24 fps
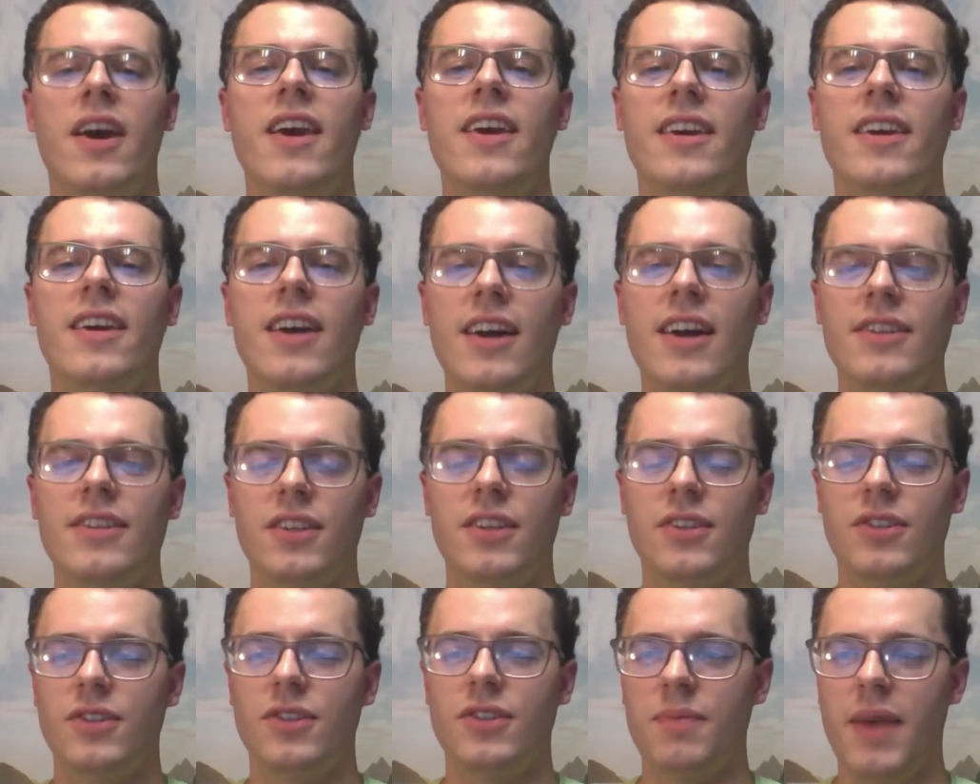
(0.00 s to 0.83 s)
Hey you guys,
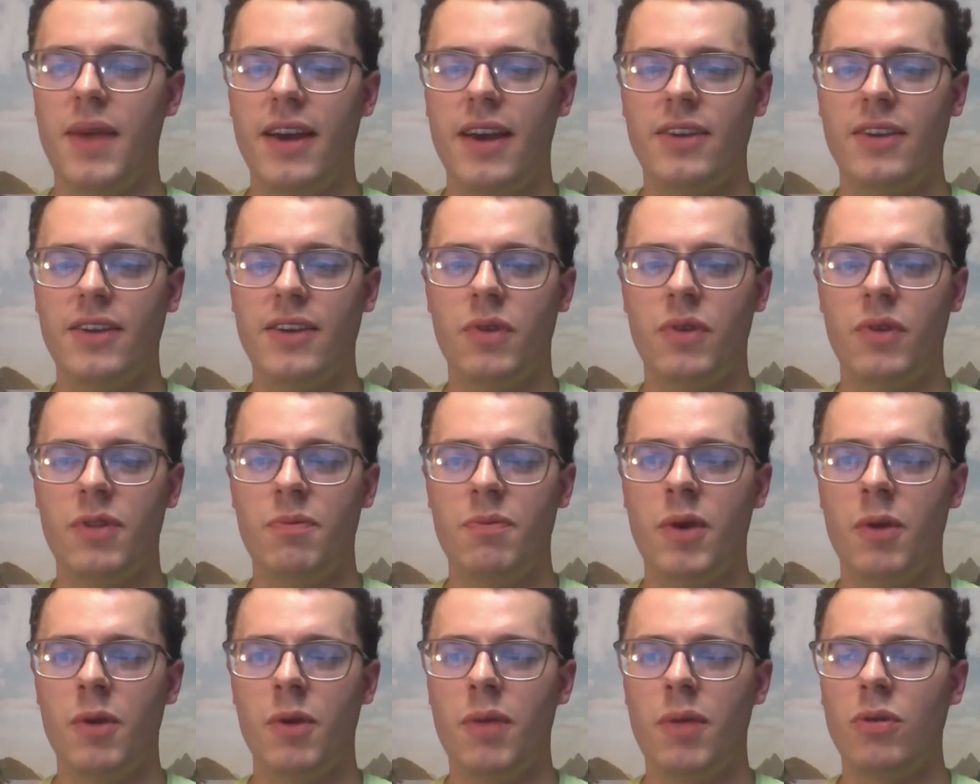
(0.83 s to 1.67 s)
this is Max
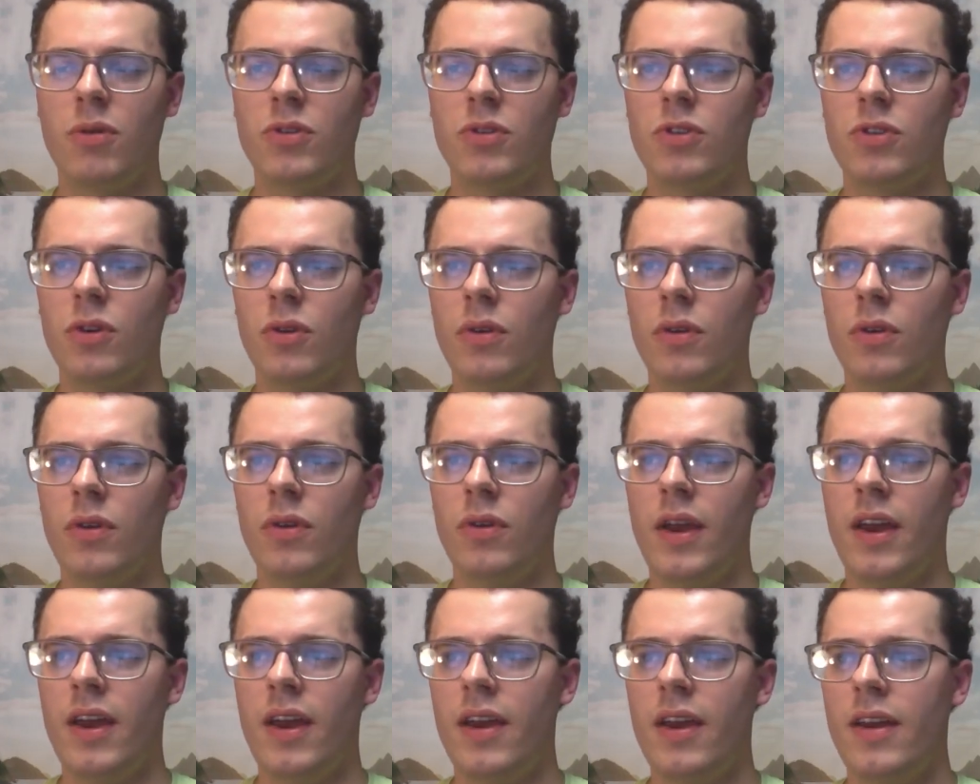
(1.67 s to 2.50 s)
with Pure Power
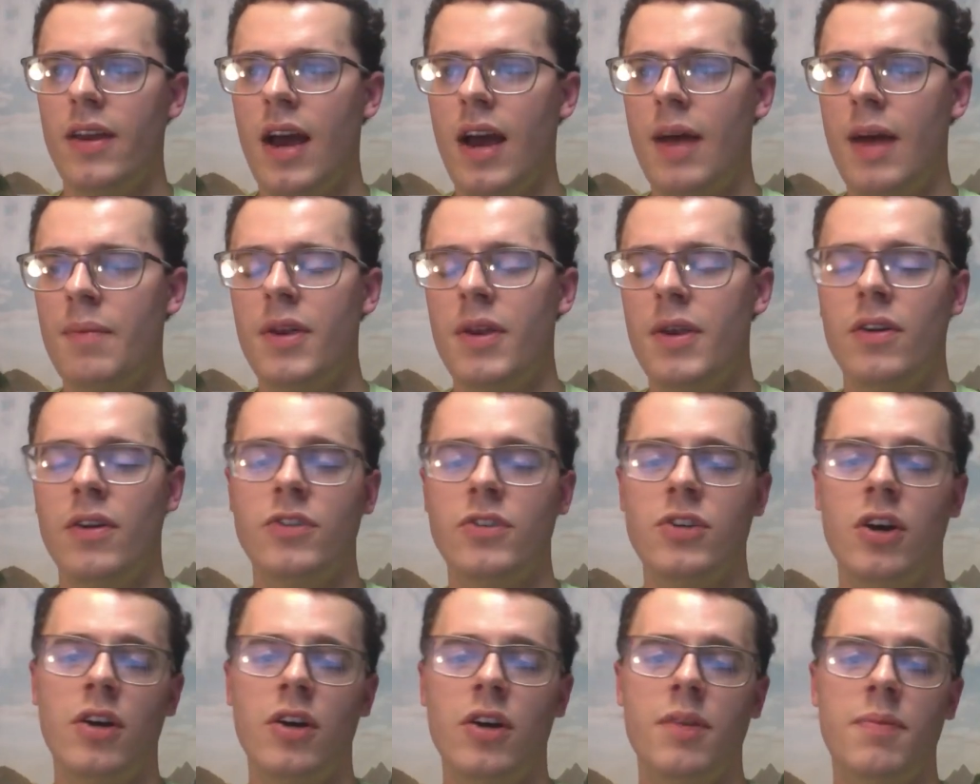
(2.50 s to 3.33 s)
Solar, and I'm here to
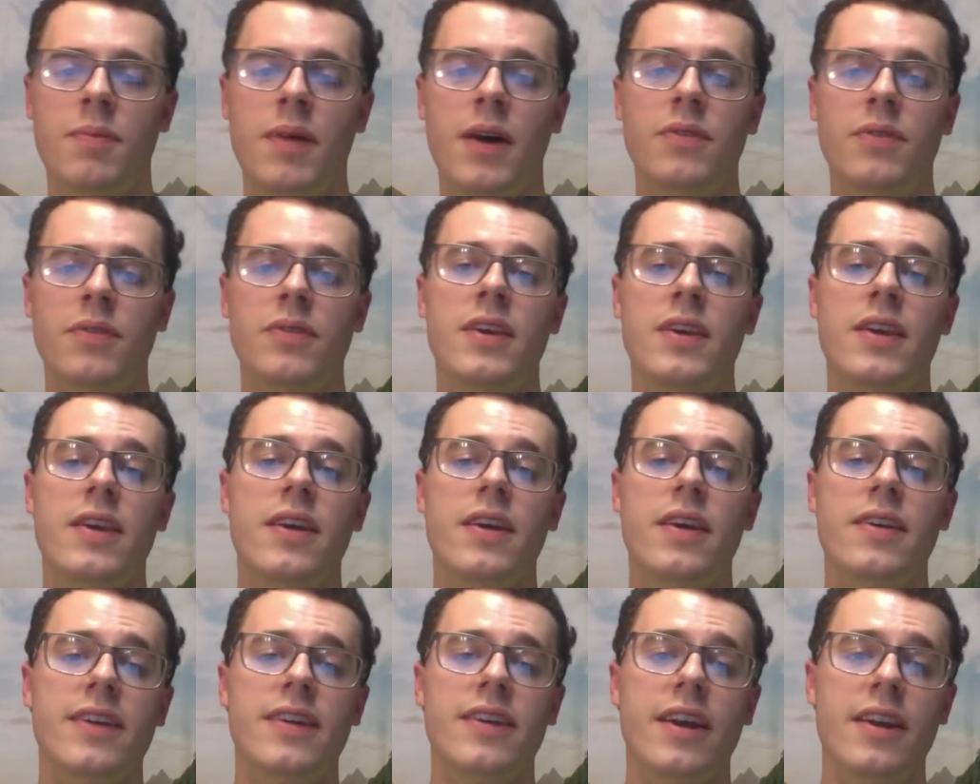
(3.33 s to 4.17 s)
talk about
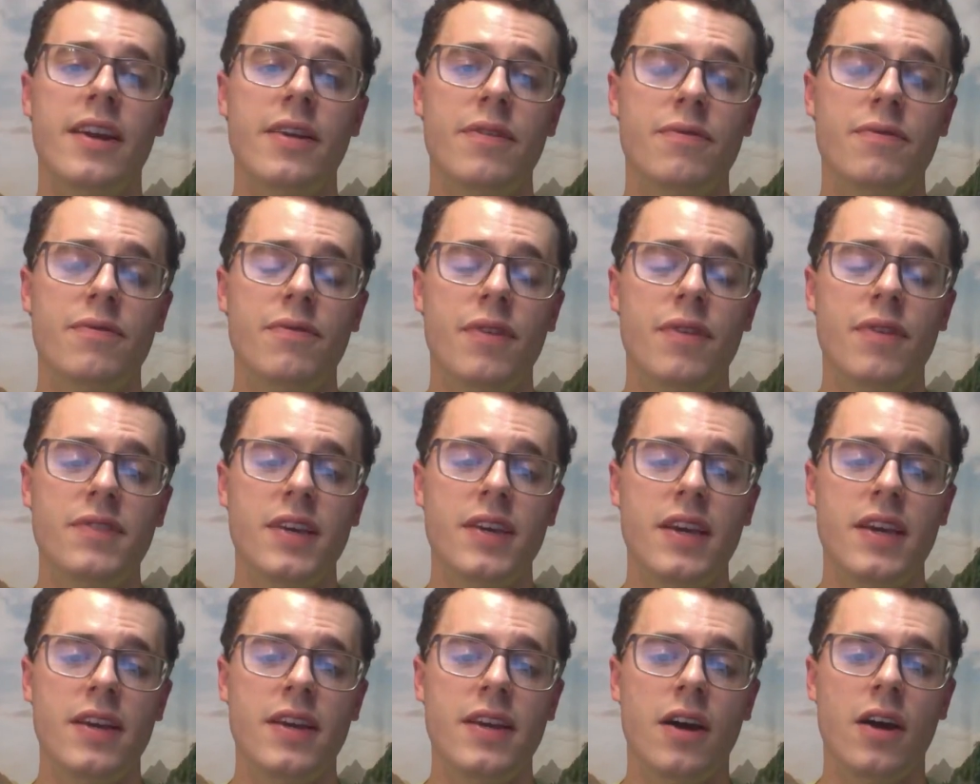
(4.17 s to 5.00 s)
the YETI
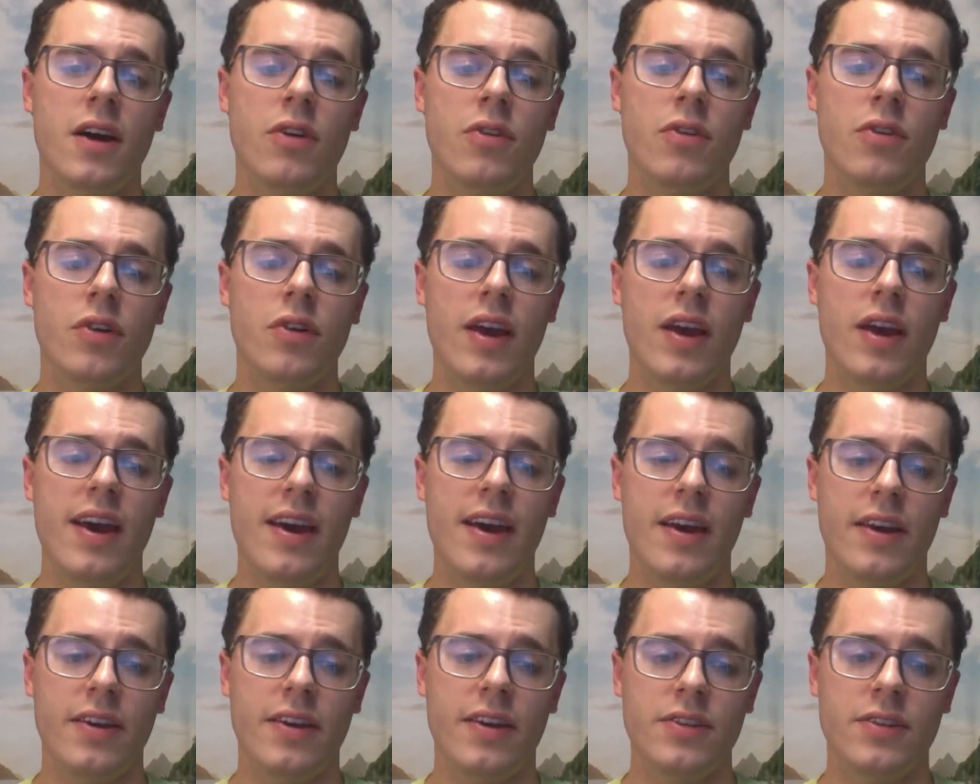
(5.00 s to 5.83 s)

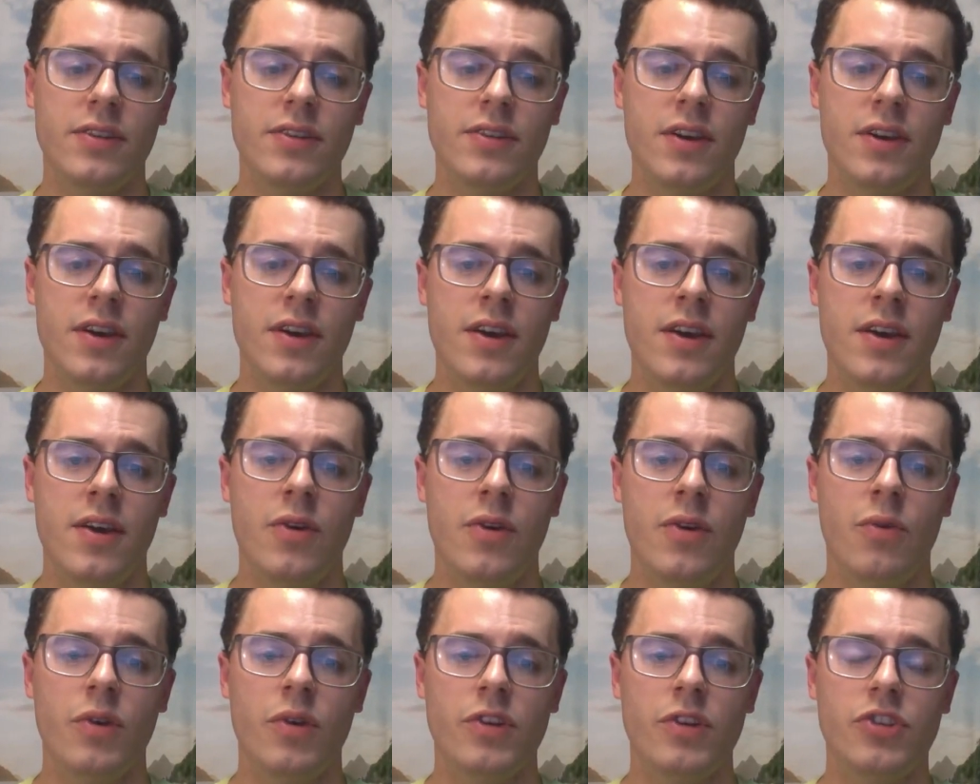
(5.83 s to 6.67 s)
1500X,
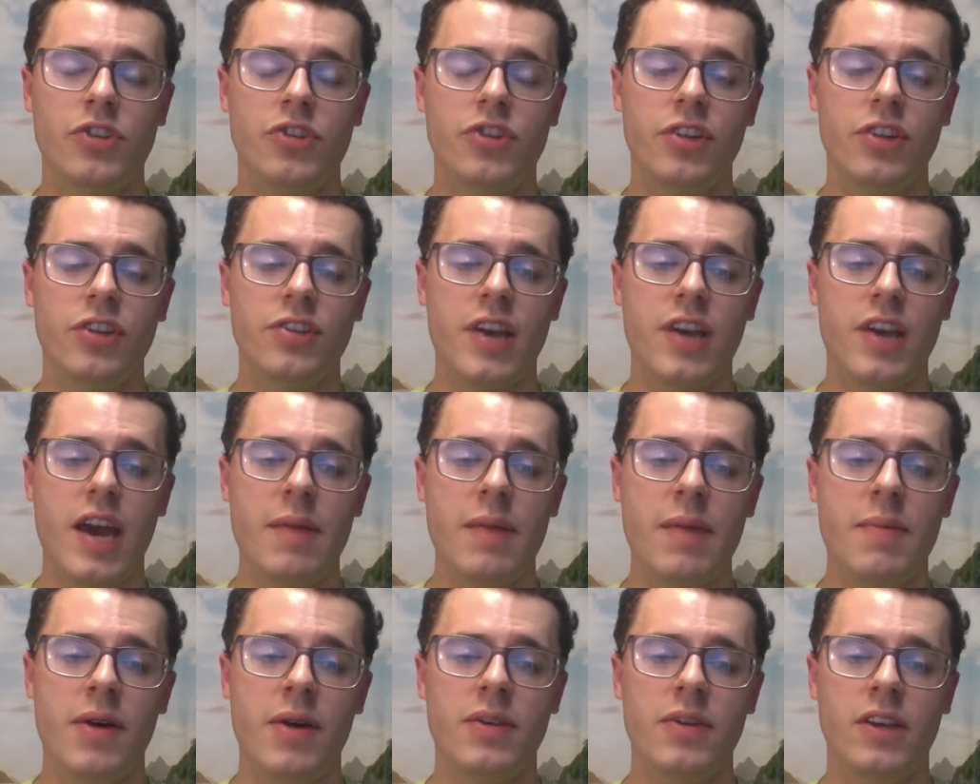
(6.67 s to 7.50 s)
which just
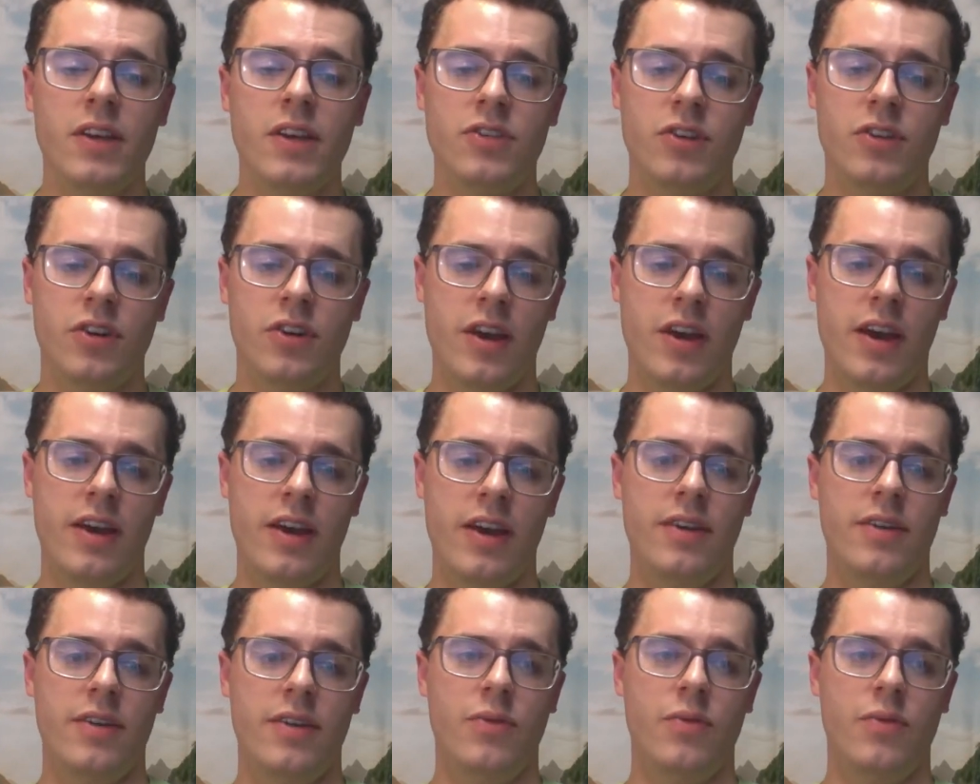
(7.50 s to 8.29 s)
came out yesterday.